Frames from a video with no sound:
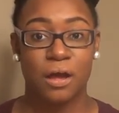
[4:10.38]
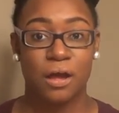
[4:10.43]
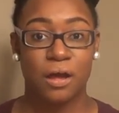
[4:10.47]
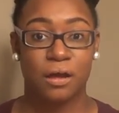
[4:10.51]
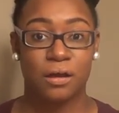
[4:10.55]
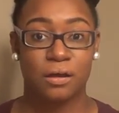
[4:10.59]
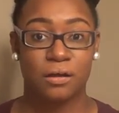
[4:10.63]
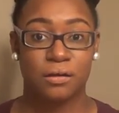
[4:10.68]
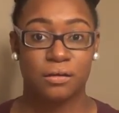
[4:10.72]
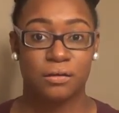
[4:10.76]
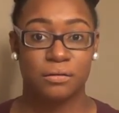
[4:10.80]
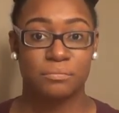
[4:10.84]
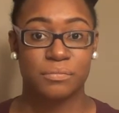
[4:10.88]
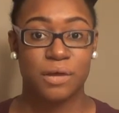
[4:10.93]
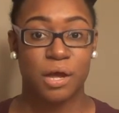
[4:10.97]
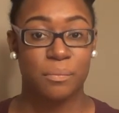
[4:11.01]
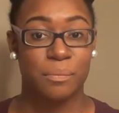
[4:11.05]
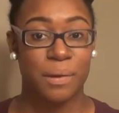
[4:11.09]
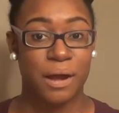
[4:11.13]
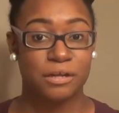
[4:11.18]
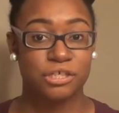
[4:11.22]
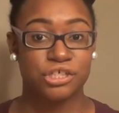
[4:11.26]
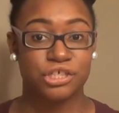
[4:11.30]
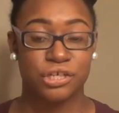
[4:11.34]

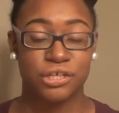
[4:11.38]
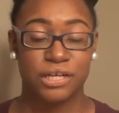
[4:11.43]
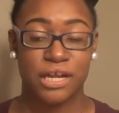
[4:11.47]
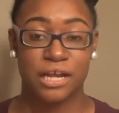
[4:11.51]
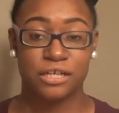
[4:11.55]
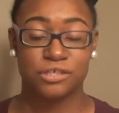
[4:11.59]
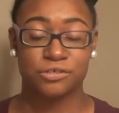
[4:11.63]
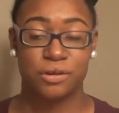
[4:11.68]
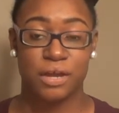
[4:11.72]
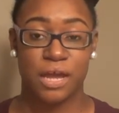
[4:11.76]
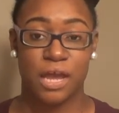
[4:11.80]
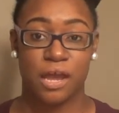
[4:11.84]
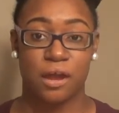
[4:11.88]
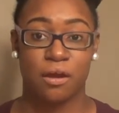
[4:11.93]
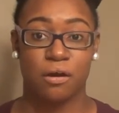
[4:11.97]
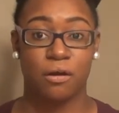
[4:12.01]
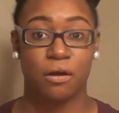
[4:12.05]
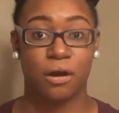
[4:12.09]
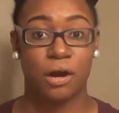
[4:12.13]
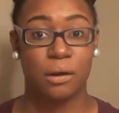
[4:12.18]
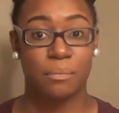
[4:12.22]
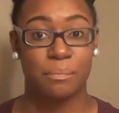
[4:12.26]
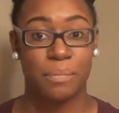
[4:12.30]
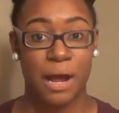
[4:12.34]
about your natural hair,
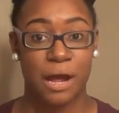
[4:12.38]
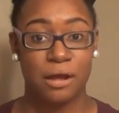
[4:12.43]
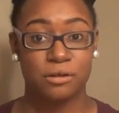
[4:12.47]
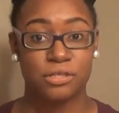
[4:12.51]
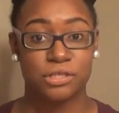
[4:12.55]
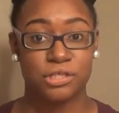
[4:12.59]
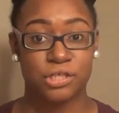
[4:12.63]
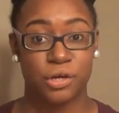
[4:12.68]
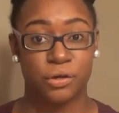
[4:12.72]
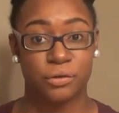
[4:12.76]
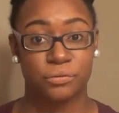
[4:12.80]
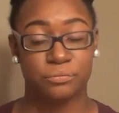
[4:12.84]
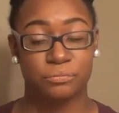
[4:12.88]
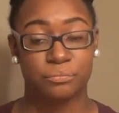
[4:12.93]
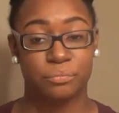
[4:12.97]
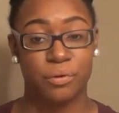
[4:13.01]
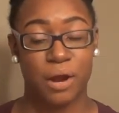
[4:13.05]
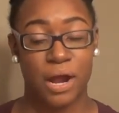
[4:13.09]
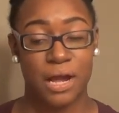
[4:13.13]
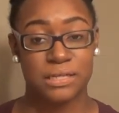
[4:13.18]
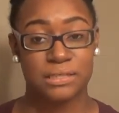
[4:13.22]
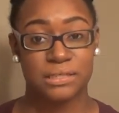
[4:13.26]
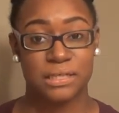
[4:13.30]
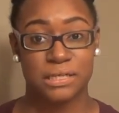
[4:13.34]
or about certain
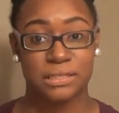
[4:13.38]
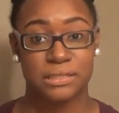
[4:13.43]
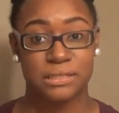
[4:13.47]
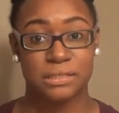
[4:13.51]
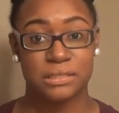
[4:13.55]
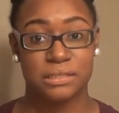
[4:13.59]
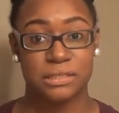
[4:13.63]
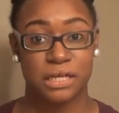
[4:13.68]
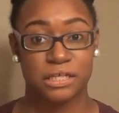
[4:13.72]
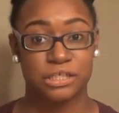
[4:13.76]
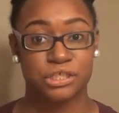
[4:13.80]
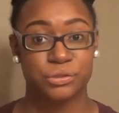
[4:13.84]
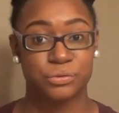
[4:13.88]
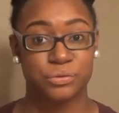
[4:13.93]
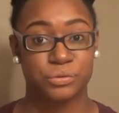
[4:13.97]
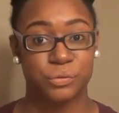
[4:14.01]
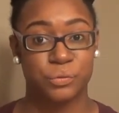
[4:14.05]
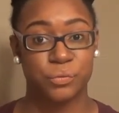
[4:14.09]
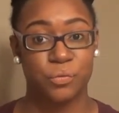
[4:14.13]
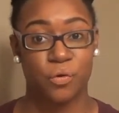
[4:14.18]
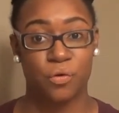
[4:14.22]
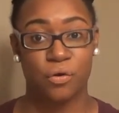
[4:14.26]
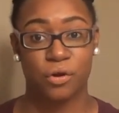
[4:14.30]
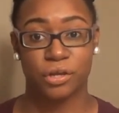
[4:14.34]
processes that you
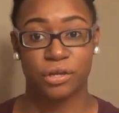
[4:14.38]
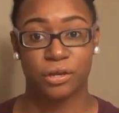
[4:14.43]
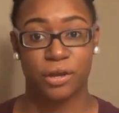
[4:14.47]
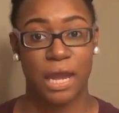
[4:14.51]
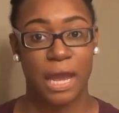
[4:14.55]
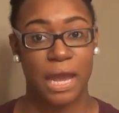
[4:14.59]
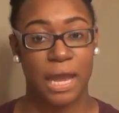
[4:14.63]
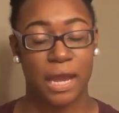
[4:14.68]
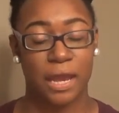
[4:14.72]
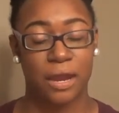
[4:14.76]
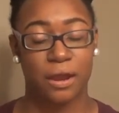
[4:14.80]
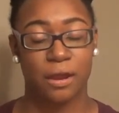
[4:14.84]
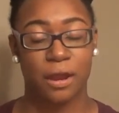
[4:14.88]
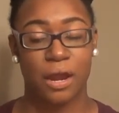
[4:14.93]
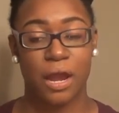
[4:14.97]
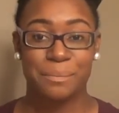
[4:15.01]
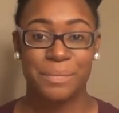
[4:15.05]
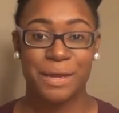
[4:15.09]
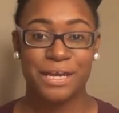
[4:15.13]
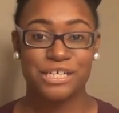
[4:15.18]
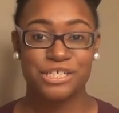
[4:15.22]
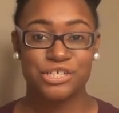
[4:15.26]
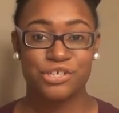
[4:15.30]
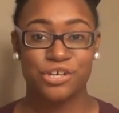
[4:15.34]
do on your hair.
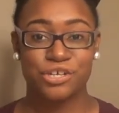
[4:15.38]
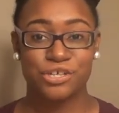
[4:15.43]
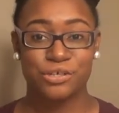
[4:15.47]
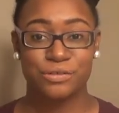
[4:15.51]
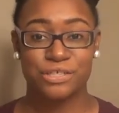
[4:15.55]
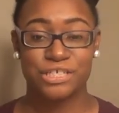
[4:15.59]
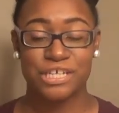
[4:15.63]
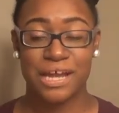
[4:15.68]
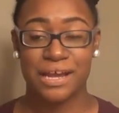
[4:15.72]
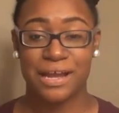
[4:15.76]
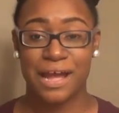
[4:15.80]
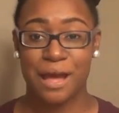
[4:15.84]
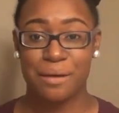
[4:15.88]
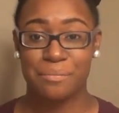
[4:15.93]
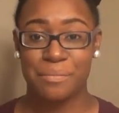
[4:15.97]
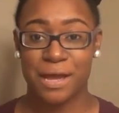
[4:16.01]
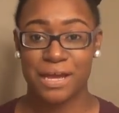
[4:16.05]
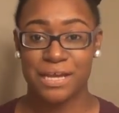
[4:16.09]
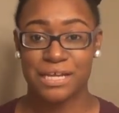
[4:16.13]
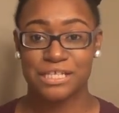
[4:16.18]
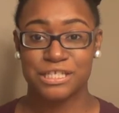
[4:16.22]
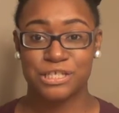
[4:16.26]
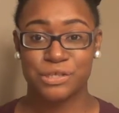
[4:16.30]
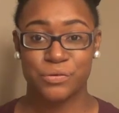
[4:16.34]
Make sure you check out
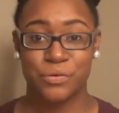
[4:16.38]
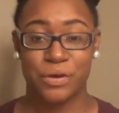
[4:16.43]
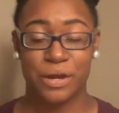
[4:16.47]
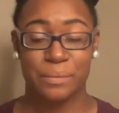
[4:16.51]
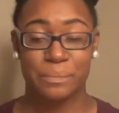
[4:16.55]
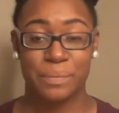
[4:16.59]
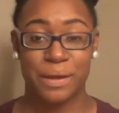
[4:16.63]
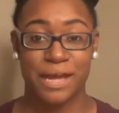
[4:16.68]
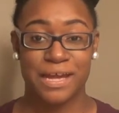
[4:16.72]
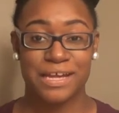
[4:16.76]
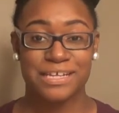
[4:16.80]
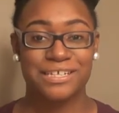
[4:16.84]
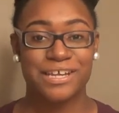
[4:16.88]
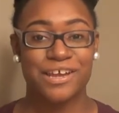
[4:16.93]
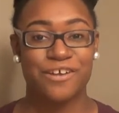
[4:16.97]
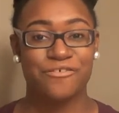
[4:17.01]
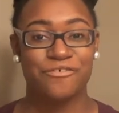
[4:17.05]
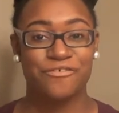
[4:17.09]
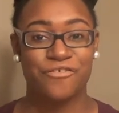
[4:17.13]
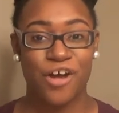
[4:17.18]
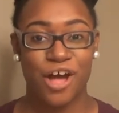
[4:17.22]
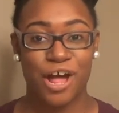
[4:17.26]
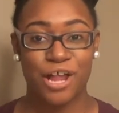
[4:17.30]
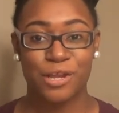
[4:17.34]
my Instagram page and
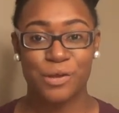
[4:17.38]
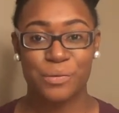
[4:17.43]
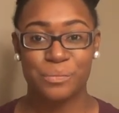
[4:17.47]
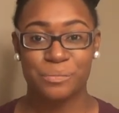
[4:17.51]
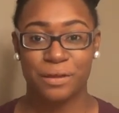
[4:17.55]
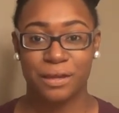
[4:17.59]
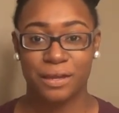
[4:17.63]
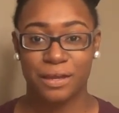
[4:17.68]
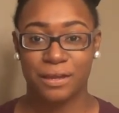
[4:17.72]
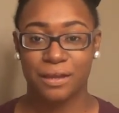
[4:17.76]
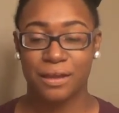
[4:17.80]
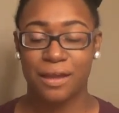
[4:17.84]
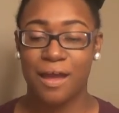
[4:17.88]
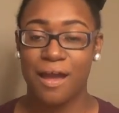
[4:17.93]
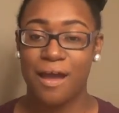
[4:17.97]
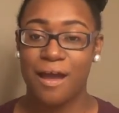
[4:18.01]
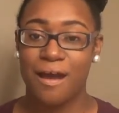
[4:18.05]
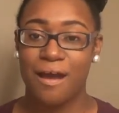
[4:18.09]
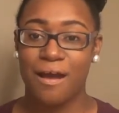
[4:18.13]
follow me.